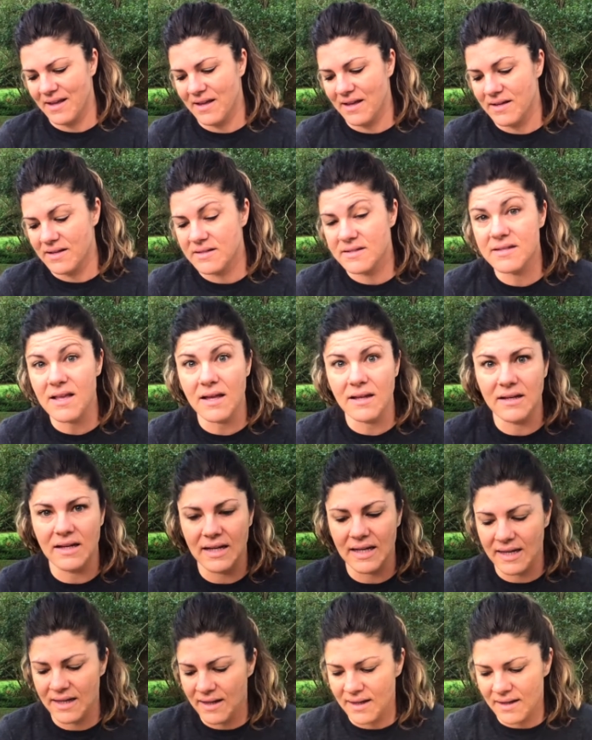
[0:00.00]

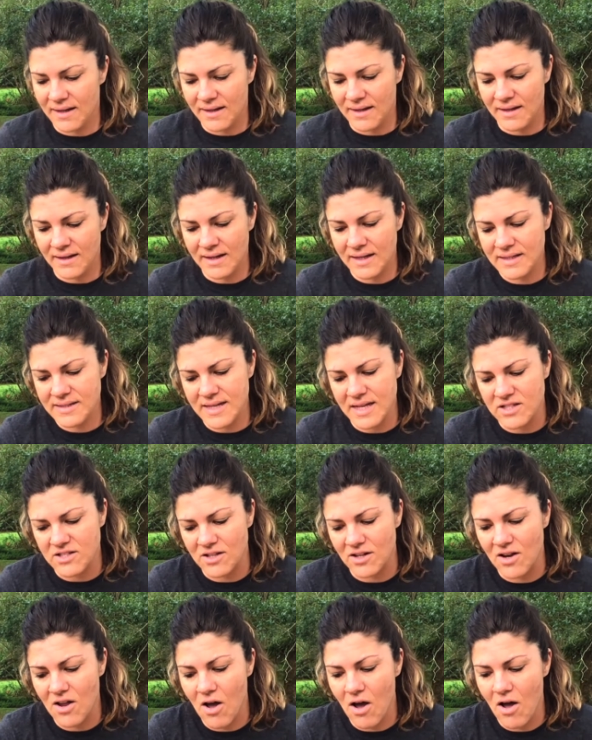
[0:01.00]
Suddenly, Lisette's
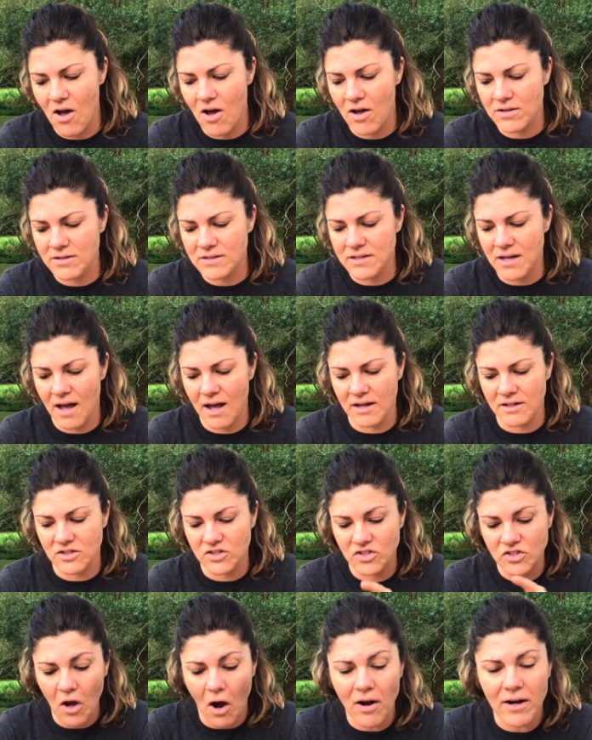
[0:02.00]
long
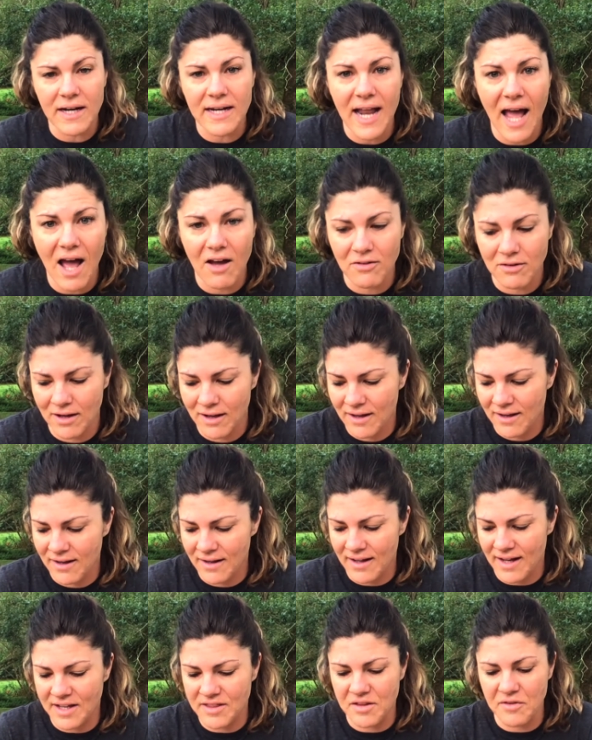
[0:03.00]
tongue darted out,
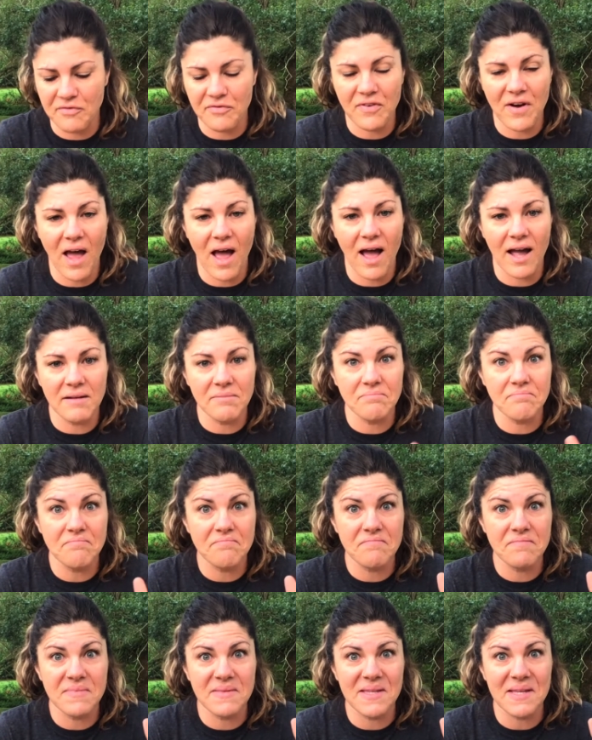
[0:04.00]
and the fly
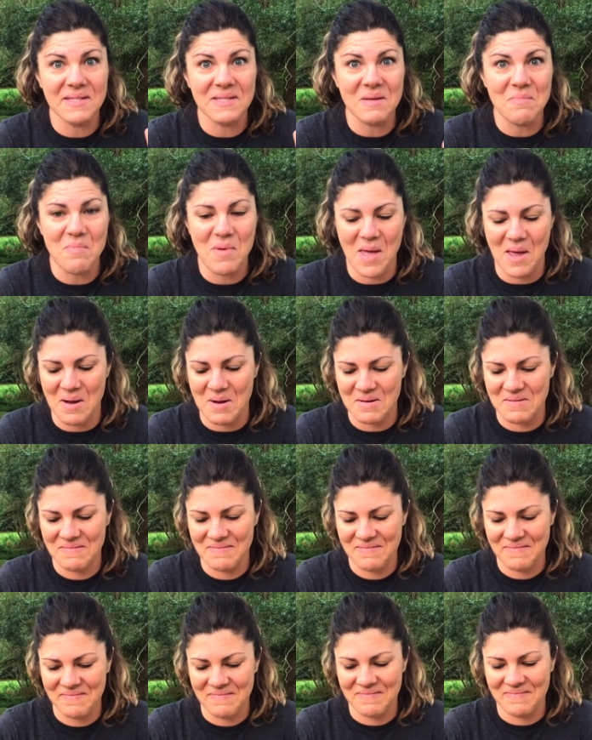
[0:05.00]
disappeared.
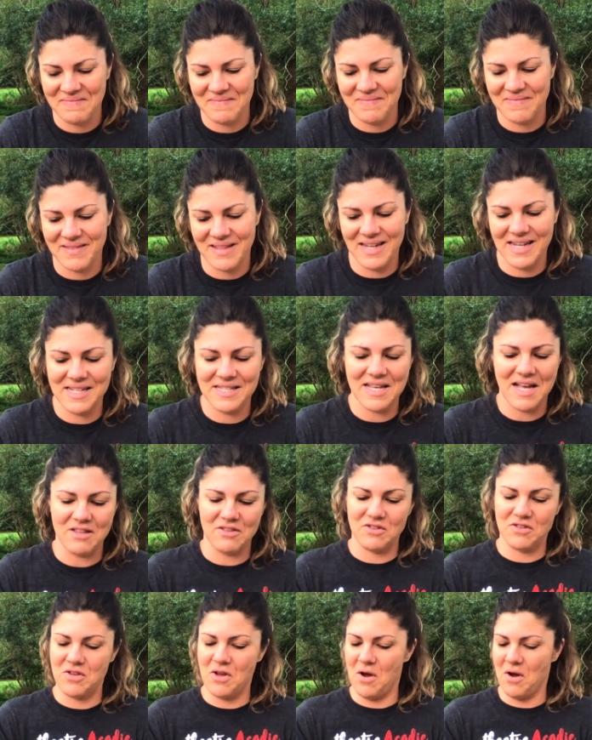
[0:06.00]

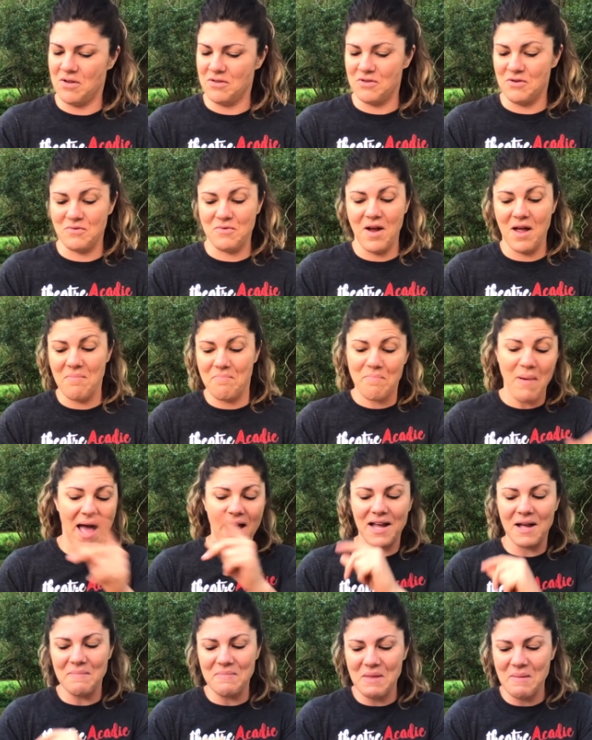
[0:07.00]
Lisette turned to run
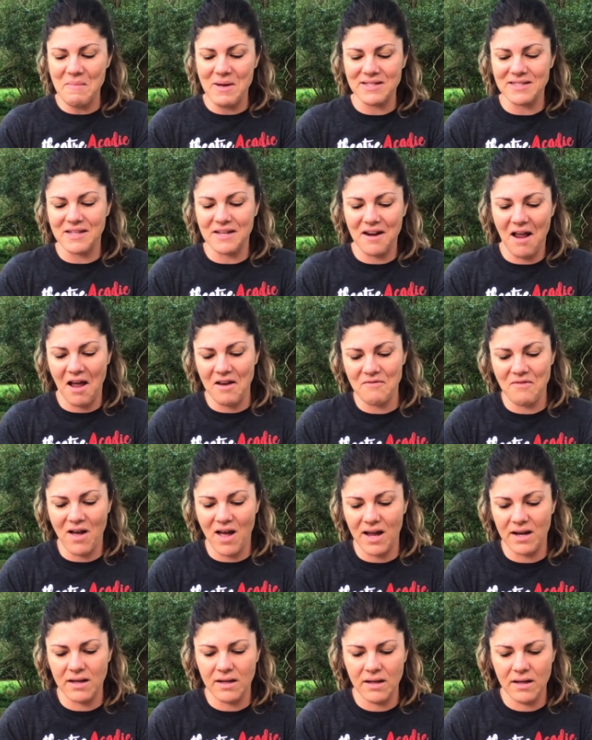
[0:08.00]
back up the muscadine
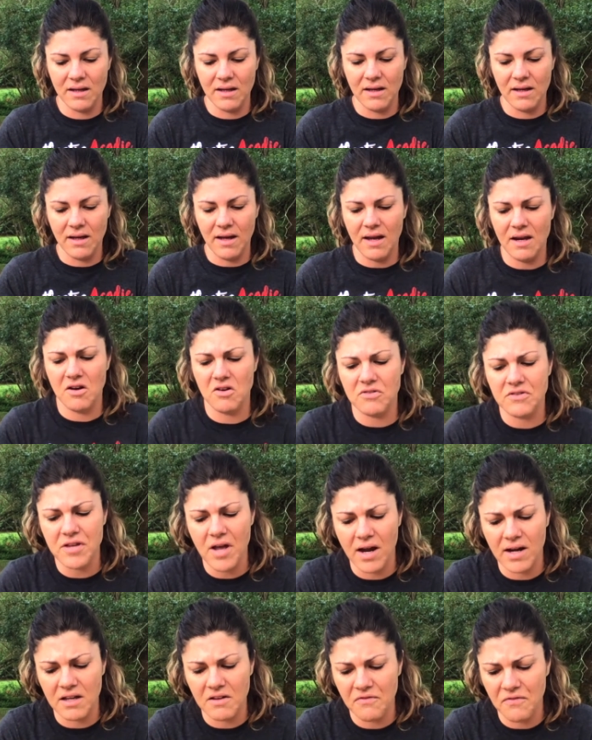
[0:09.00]
vine, and her
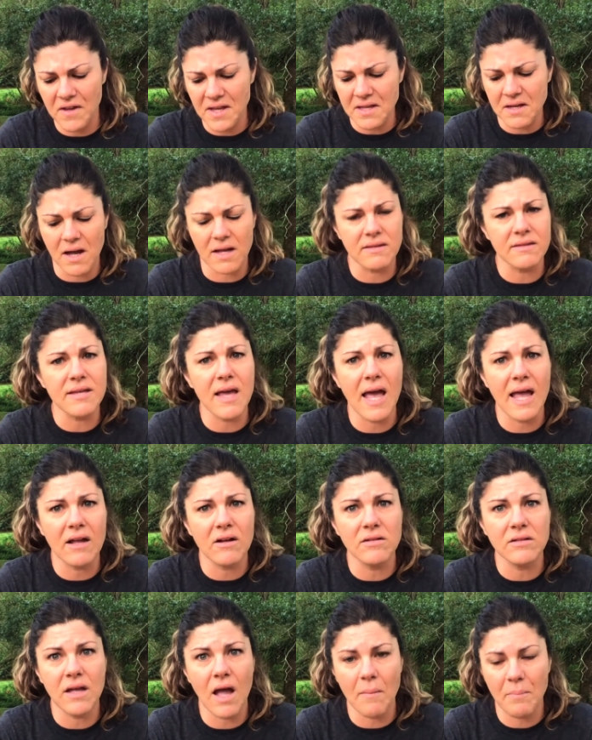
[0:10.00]
tiny feet got
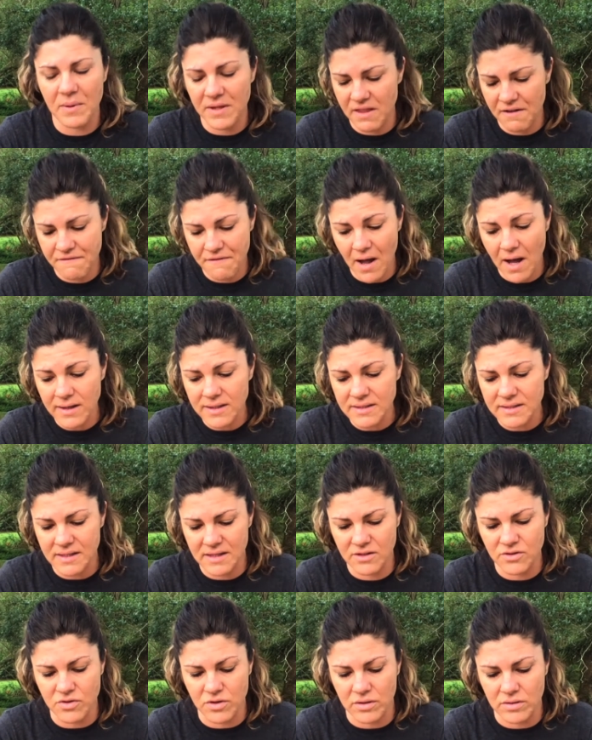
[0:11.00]
tangled up in the vine
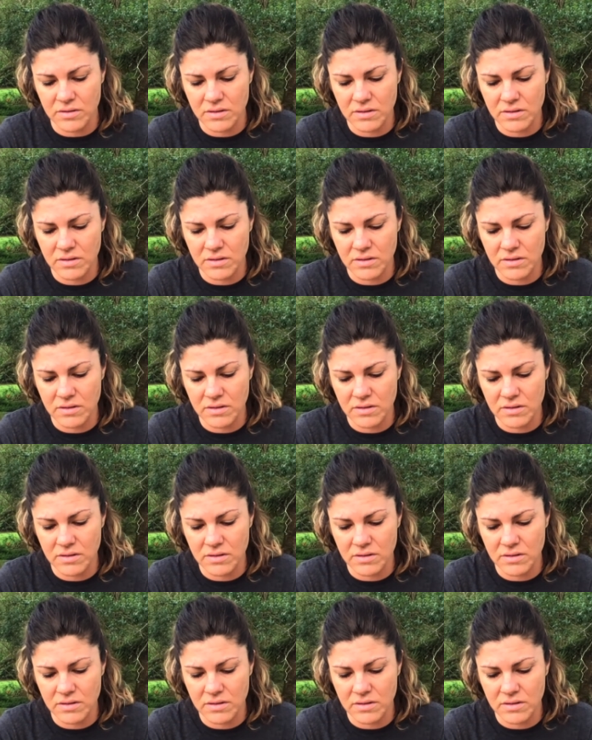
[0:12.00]
tendrils.